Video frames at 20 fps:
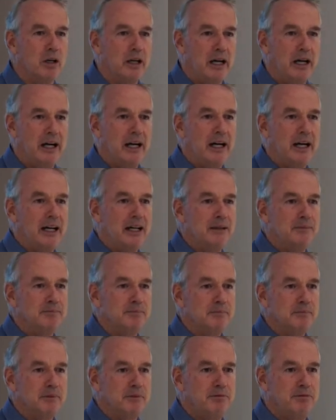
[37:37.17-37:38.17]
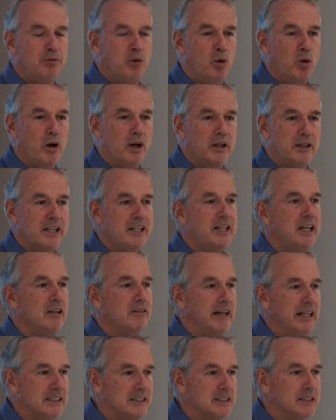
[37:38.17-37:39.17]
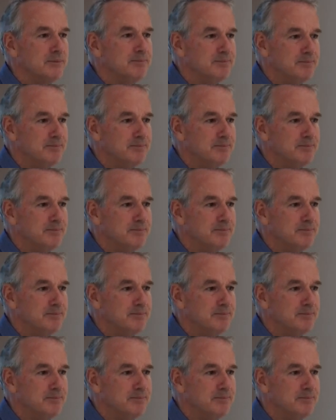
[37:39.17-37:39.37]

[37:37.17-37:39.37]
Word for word: um, for the Near East.